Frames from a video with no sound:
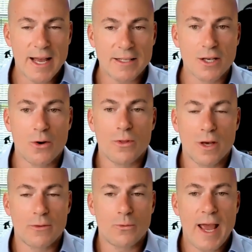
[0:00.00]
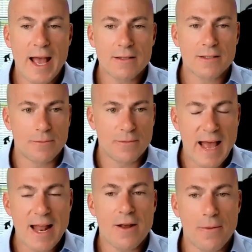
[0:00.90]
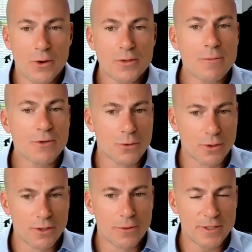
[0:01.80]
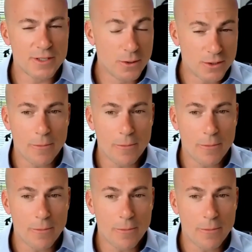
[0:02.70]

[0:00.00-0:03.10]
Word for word: And so we had some that those numbers were a little bit skewed.